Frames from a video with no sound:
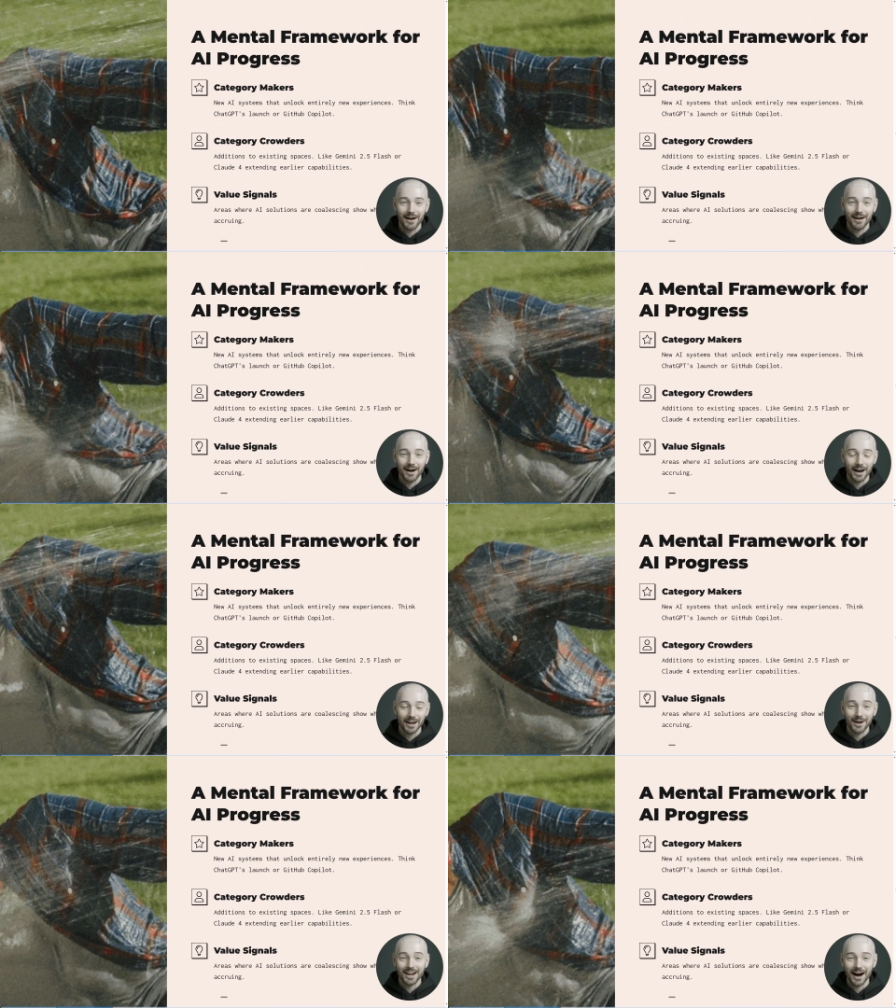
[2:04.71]
Notice
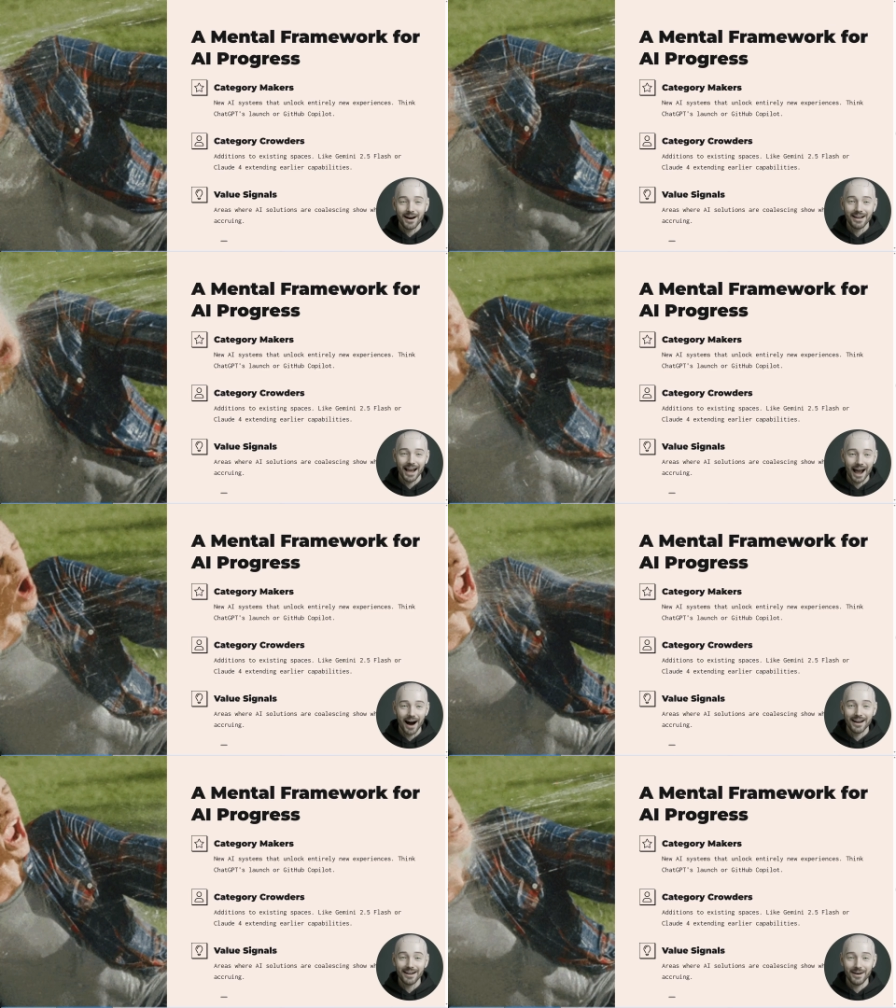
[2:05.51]
which areas
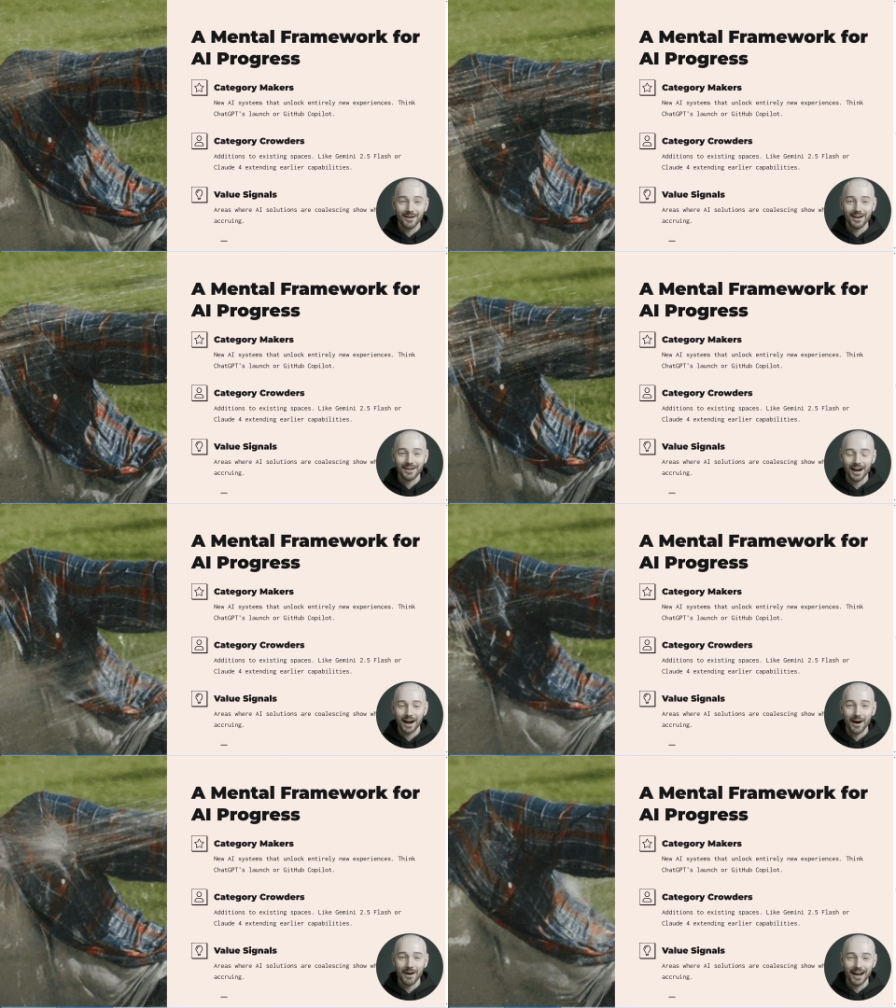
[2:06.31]
AI solutions are
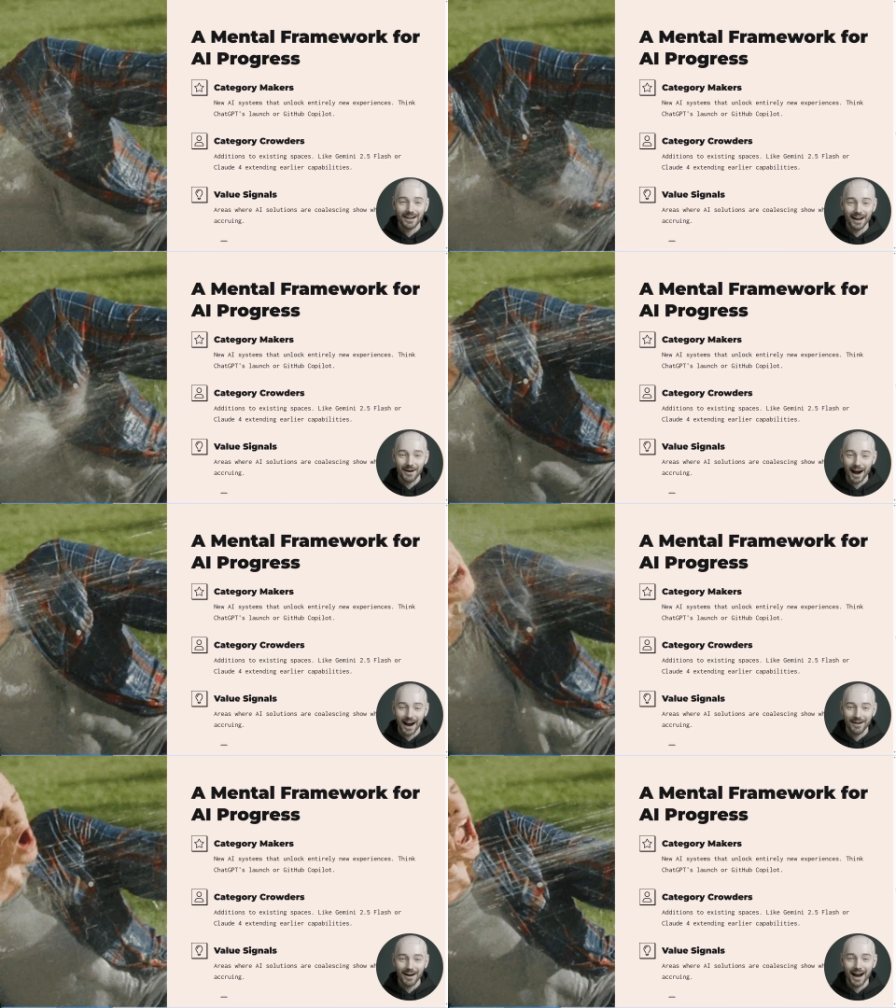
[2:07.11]
coalescing
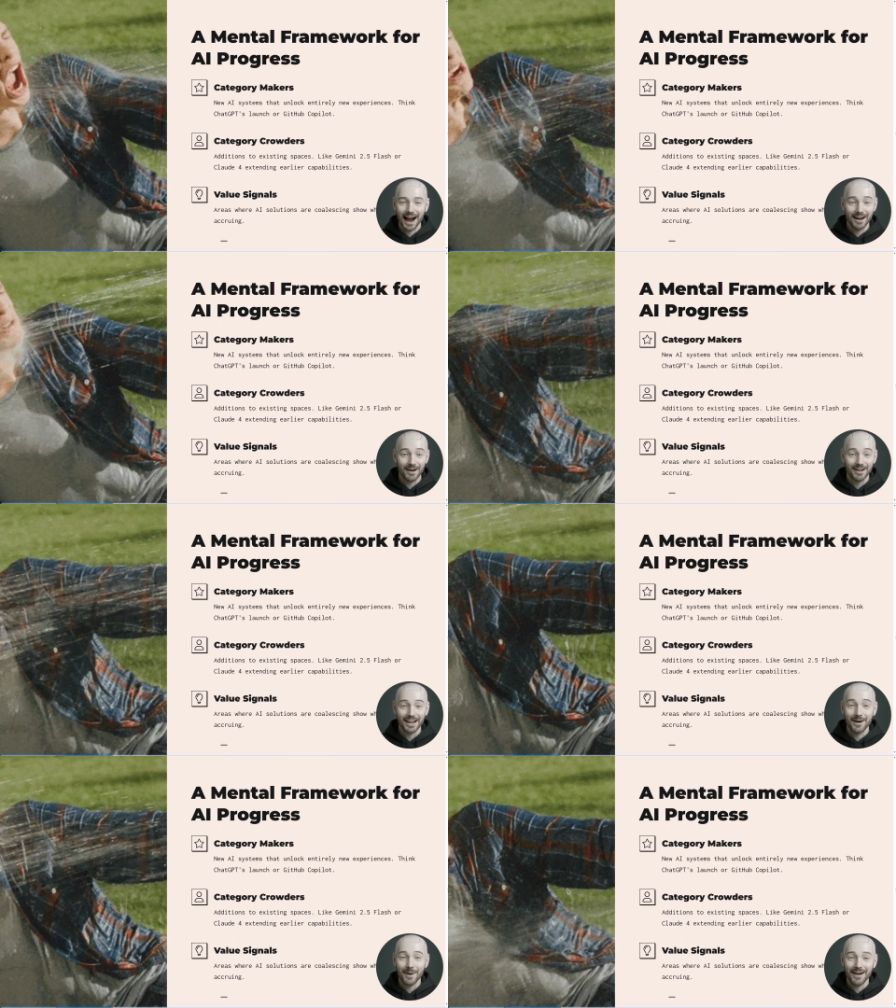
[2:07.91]
around, and you'll
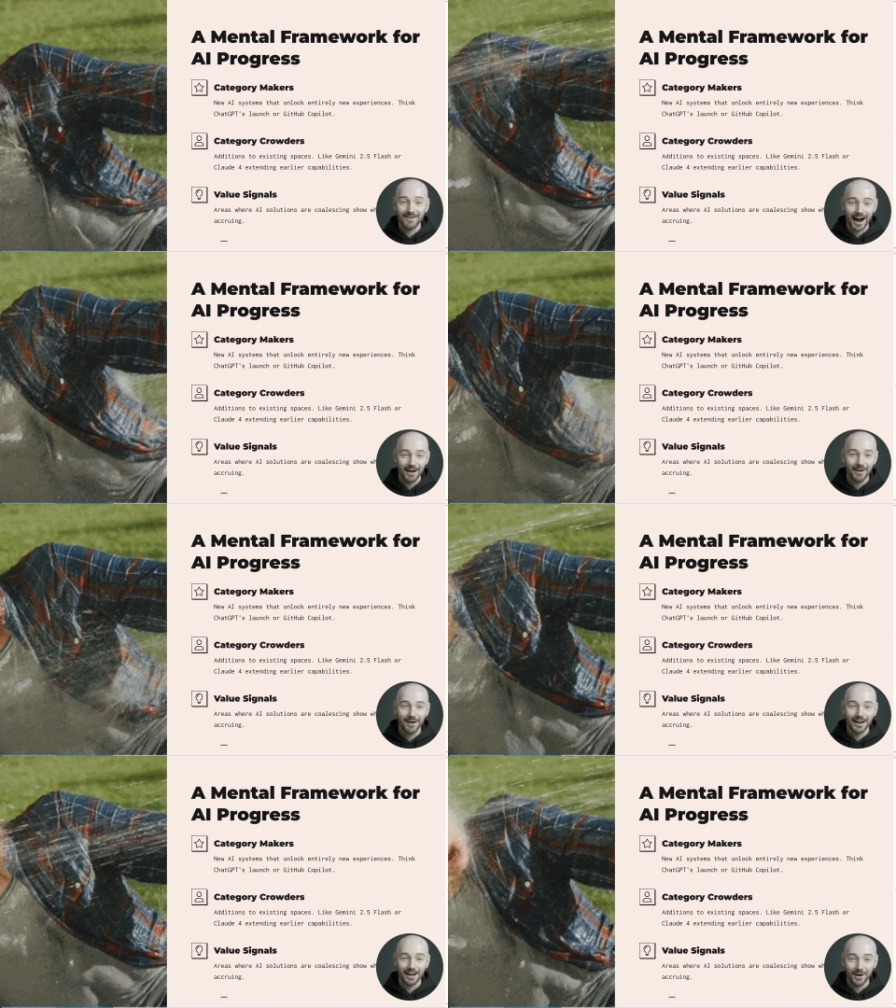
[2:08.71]
see where the value
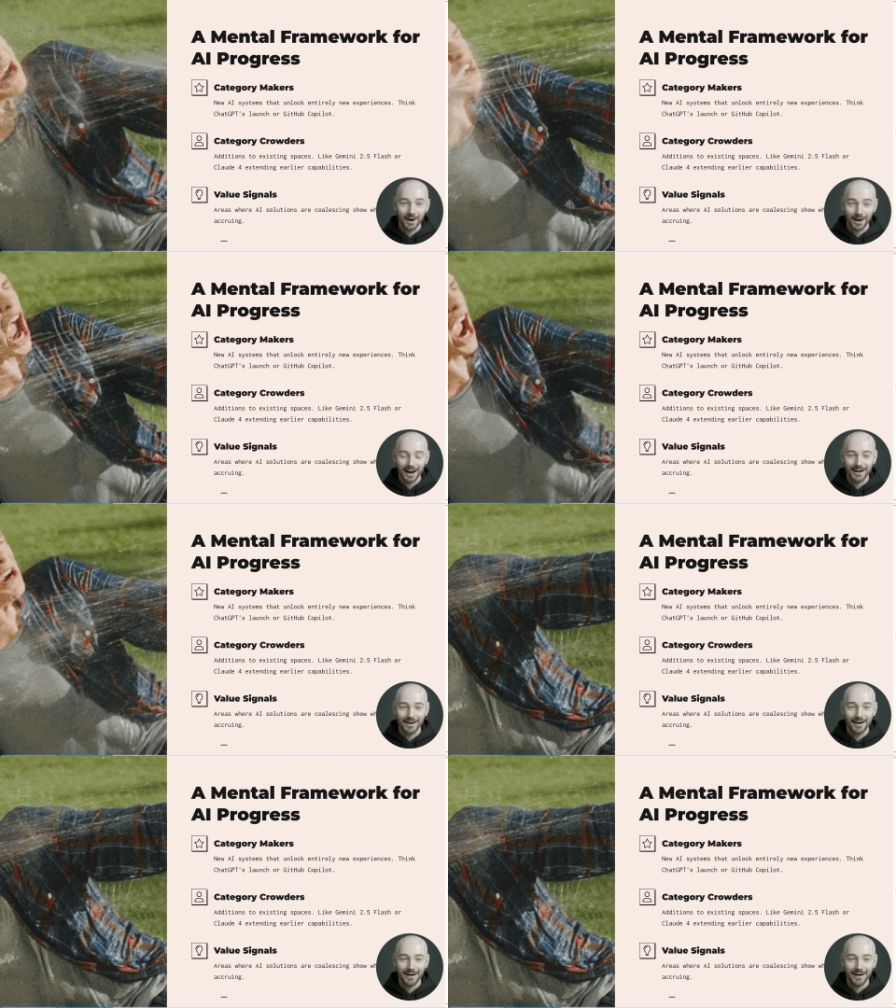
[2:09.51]
is accruing.